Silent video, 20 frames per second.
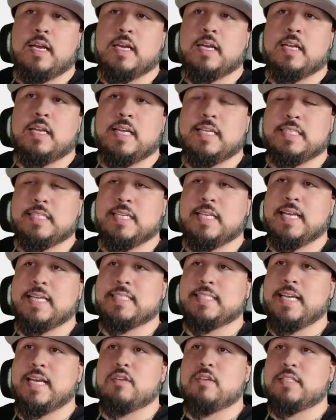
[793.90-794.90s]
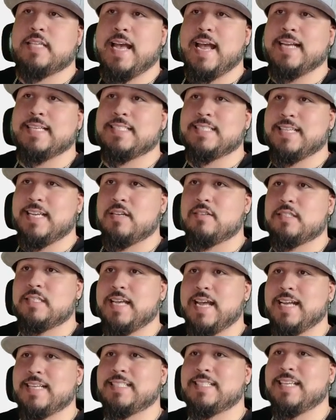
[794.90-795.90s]
Let's collect sales tax. Sales
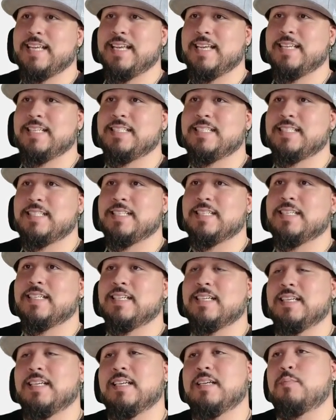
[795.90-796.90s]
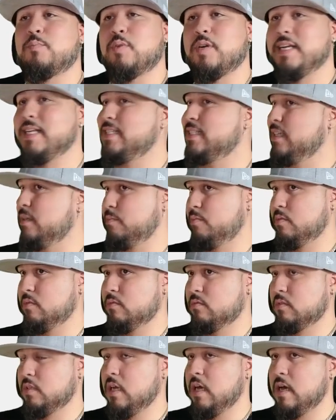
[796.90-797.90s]
tax is pretty simple.
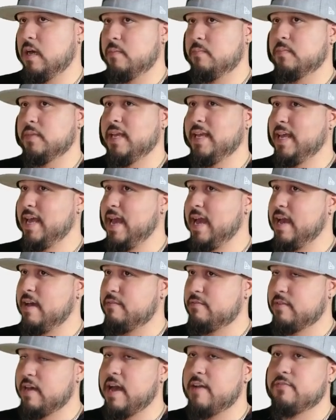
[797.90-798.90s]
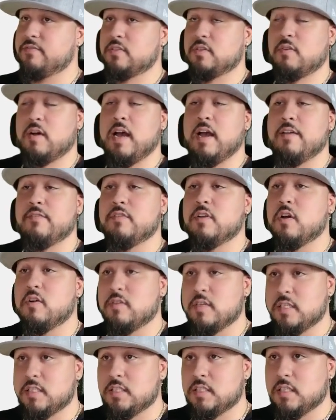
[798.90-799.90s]
I have
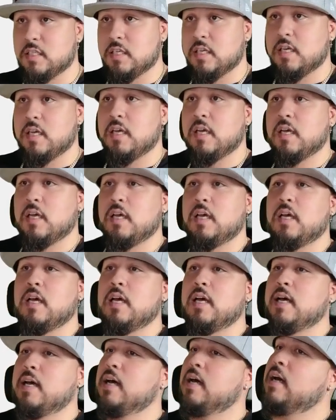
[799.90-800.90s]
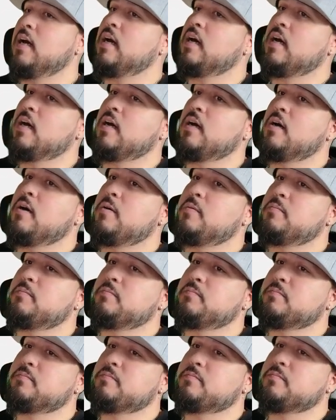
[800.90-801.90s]
noticed
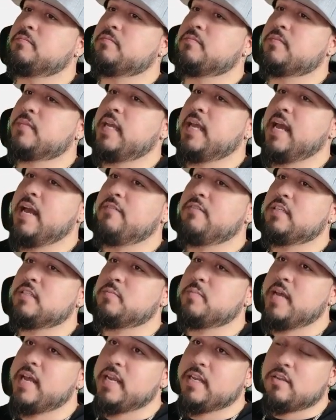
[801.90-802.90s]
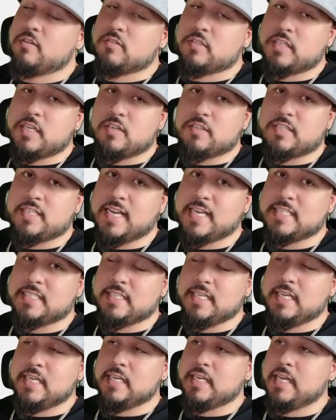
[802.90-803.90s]
they have this manual sales tax
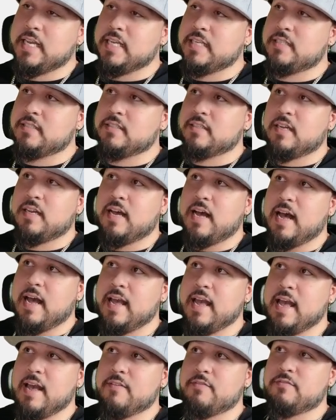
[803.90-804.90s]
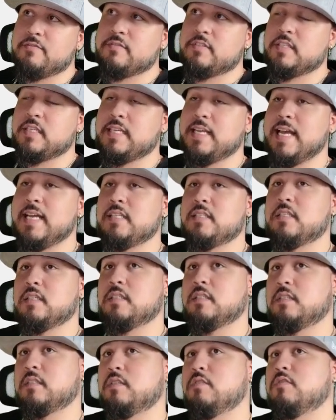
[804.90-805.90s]
thing. I have yet
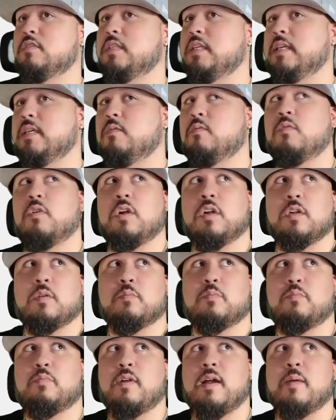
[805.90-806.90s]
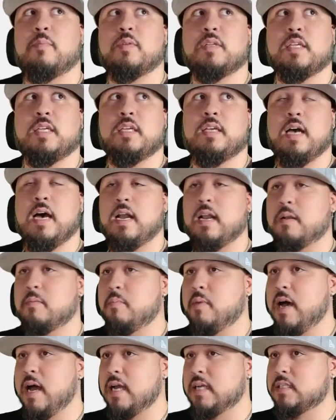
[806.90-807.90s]
to see it work properly out of the
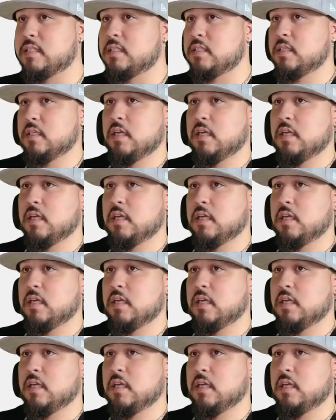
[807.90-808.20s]
box.